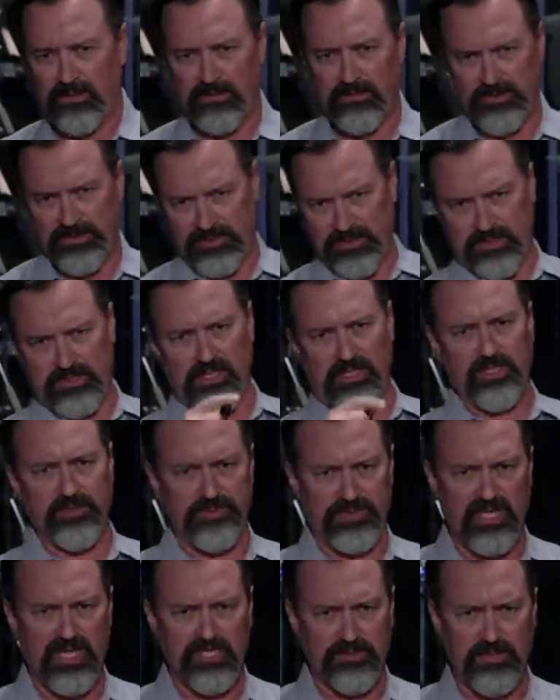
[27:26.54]
Where's the
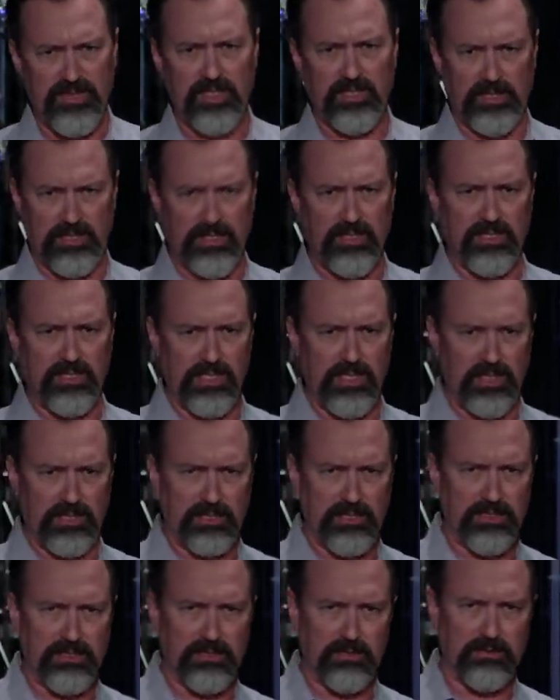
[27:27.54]
circumcised male that you're
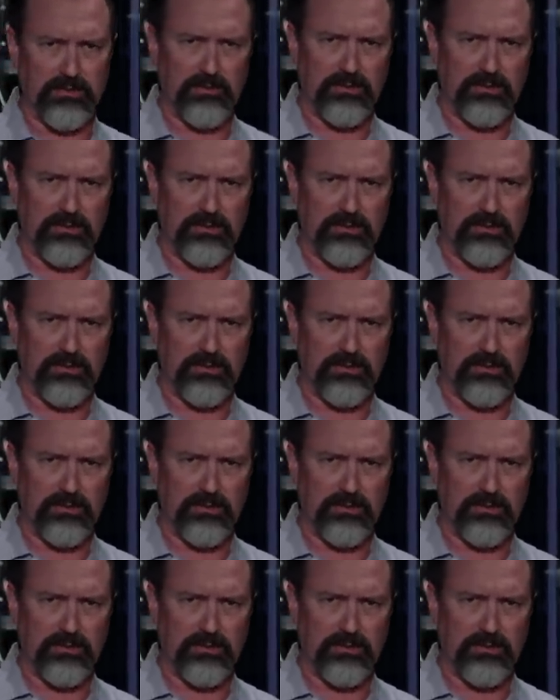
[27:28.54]
connected to?